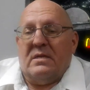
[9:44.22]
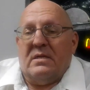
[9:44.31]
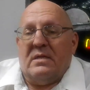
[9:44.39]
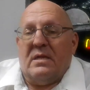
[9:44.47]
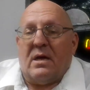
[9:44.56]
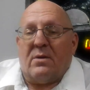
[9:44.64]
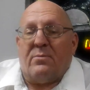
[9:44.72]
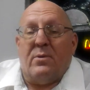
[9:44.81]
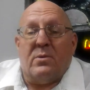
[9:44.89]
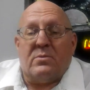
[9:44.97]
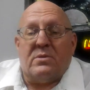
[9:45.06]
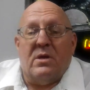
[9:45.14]
A lot of
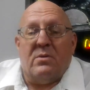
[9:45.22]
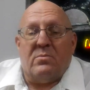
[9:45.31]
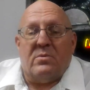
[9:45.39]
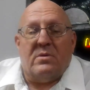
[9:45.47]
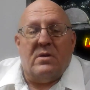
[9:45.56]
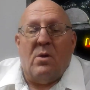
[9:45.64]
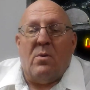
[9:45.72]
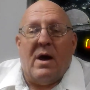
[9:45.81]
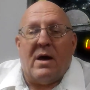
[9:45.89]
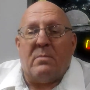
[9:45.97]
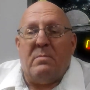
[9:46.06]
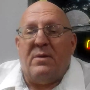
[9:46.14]
folks don't know
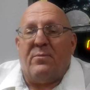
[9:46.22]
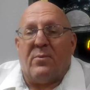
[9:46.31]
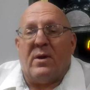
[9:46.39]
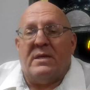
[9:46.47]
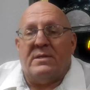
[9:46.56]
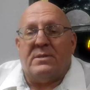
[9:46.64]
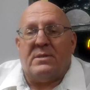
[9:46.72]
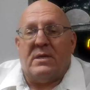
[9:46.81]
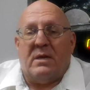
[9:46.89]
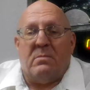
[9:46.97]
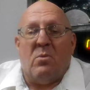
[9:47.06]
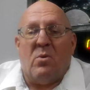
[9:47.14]
how to be friends
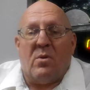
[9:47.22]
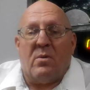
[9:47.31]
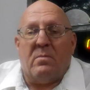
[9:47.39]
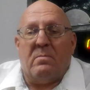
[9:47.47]
anymore.